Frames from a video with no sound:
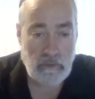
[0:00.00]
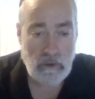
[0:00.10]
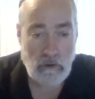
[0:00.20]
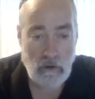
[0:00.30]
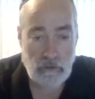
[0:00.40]

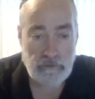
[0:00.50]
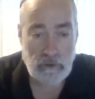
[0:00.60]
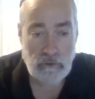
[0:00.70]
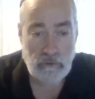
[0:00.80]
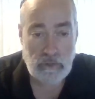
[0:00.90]
They are
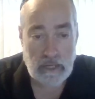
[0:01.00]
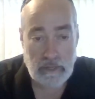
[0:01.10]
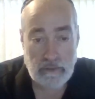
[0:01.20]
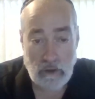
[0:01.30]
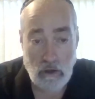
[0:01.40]
also
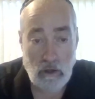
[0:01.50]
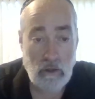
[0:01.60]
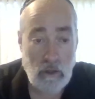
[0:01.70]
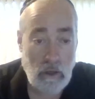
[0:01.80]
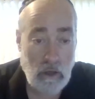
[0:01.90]
uh, they
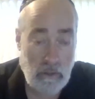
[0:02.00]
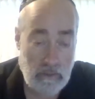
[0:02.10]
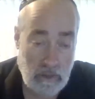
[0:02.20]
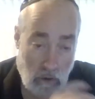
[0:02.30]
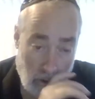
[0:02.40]
all
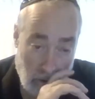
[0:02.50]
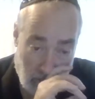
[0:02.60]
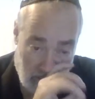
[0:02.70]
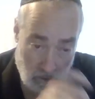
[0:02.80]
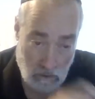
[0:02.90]
they are
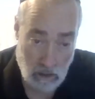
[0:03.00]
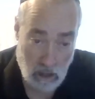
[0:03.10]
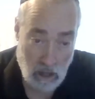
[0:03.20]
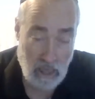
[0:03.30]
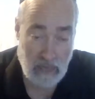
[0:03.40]

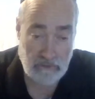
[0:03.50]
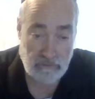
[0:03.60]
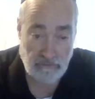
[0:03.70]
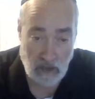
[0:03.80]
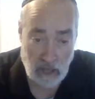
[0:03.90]
all
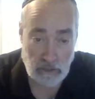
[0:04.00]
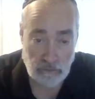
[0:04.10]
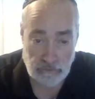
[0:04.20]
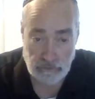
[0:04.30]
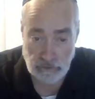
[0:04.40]
as
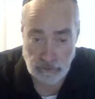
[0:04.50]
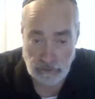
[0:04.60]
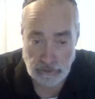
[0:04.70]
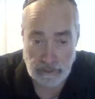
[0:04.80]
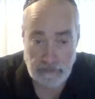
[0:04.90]
follows
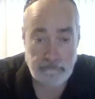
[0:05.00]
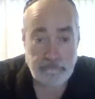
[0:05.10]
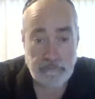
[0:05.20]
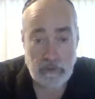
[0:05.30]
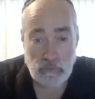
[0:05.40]
unity,
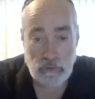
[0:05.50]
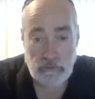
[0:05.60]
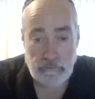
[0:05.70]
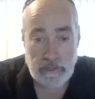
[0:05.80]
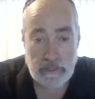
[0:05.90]
as we
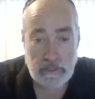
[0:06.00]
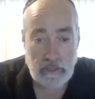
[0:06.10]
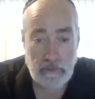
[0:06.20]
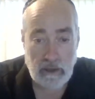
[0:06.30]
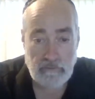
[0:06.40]
explained in
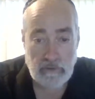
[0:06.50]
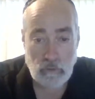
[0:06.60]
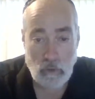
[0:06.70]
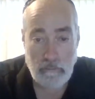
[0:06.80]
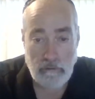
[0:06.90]
the above,
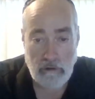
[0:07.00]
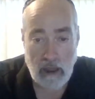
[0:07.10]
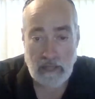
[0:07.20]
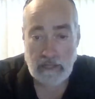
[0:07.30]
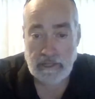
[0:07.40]

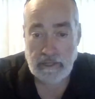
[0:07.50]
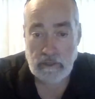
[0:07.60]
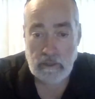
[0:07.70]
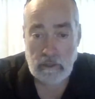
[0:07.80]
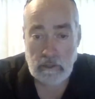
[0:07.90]

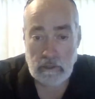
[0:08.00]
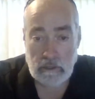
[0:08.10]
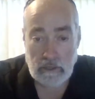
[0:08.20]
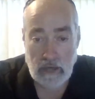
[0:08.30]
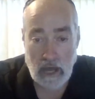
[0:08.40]
incorporeality.
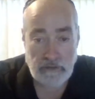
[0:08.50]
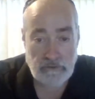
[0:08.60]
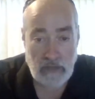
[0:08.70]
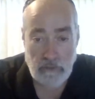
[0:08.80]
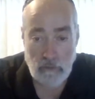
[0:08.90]
God
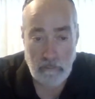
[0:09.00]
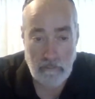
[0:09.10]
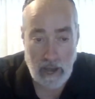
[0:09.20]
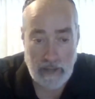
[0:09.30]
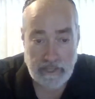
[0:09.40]
is neither a
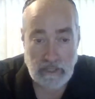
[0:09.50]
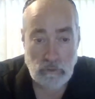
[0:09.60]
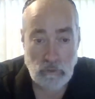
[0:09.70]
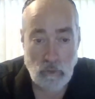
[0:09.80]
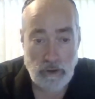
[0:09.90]

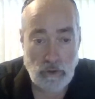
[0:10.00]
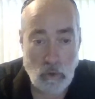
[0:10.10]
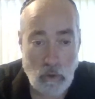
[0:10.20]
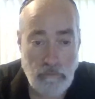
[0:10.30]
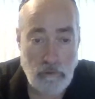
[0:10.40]
body nor a
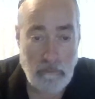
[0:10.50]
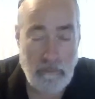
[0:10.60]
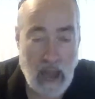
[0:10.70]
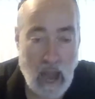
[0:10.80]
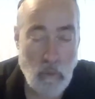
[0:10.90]
corporal
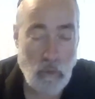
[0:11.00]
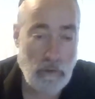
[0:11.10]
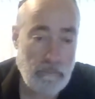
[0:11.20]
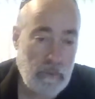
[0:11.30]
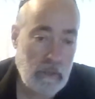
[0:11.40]

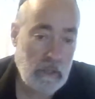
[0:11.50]
power,